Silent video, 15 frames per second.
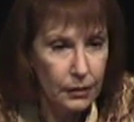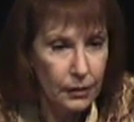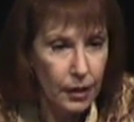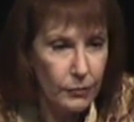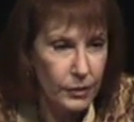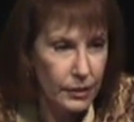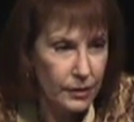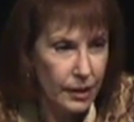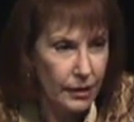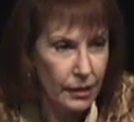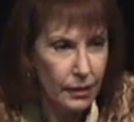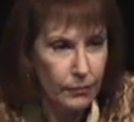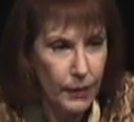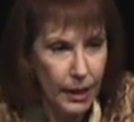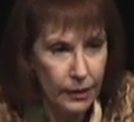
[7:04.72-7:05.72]
I was
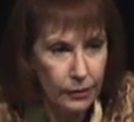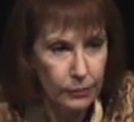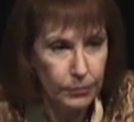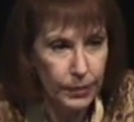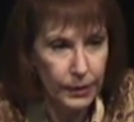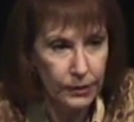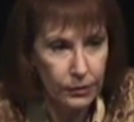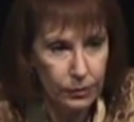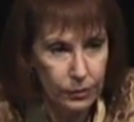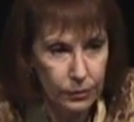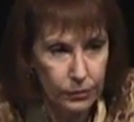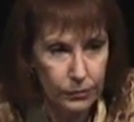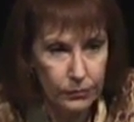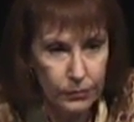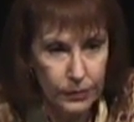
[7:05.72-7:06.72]
dating Michael
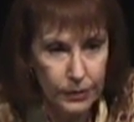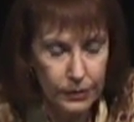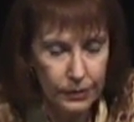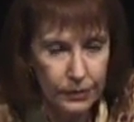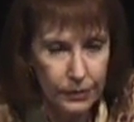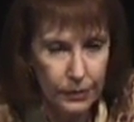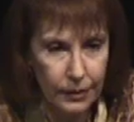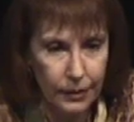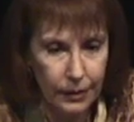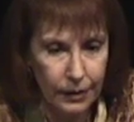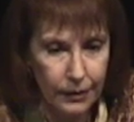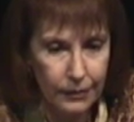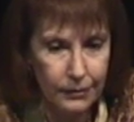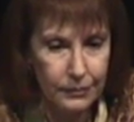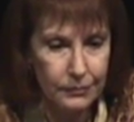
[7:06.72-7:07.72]
Pinder, who was
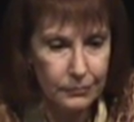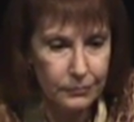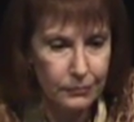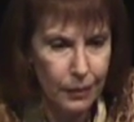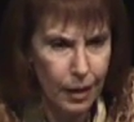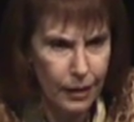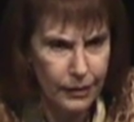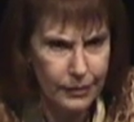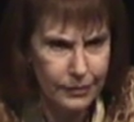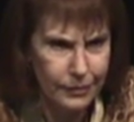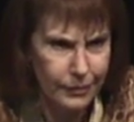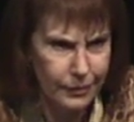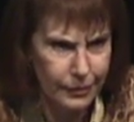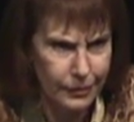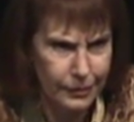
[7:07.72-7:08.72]
a rock
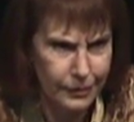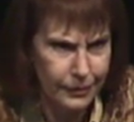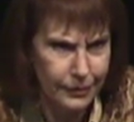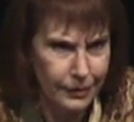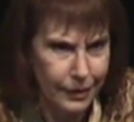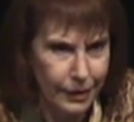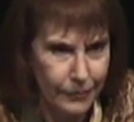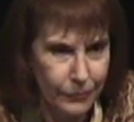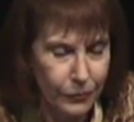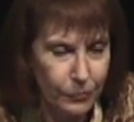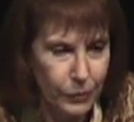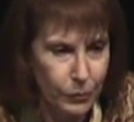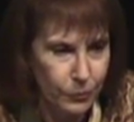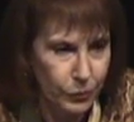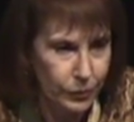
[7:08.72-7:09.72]
star at the time
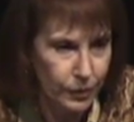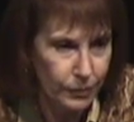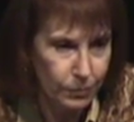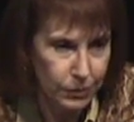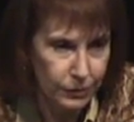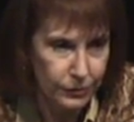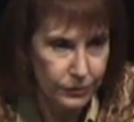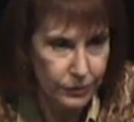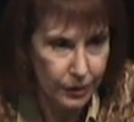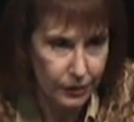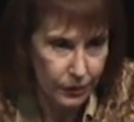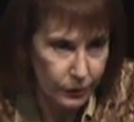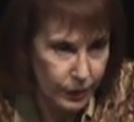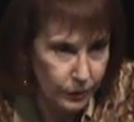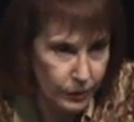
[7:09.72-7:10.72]
from the Moody Blues,
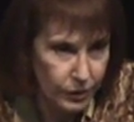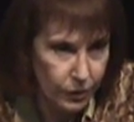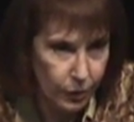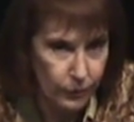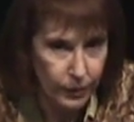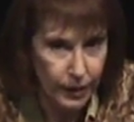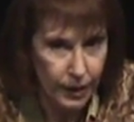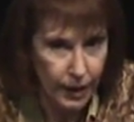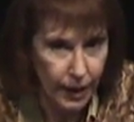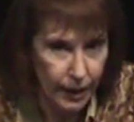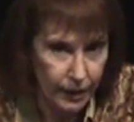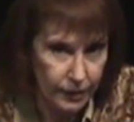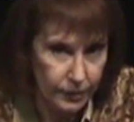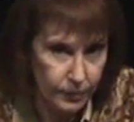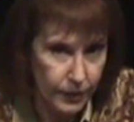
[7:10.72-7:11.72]
although he was already a
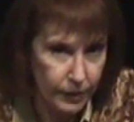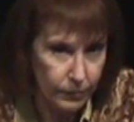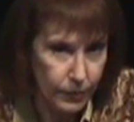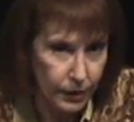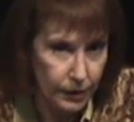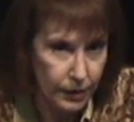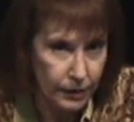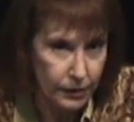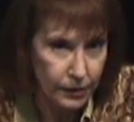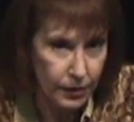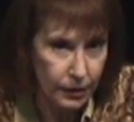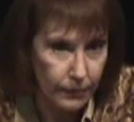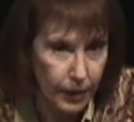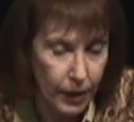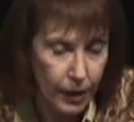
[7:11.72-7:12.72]
has-been by that
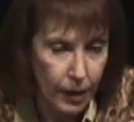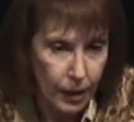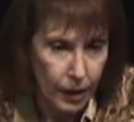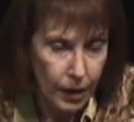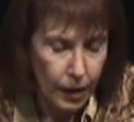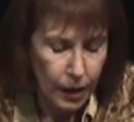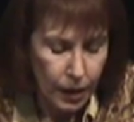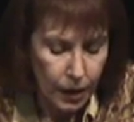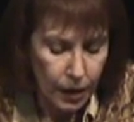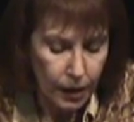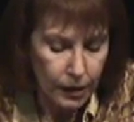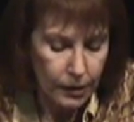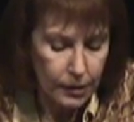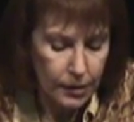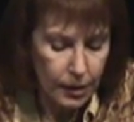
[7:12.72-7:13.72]
time.
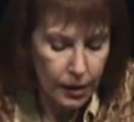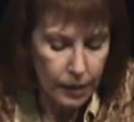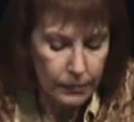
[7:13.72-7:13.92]
And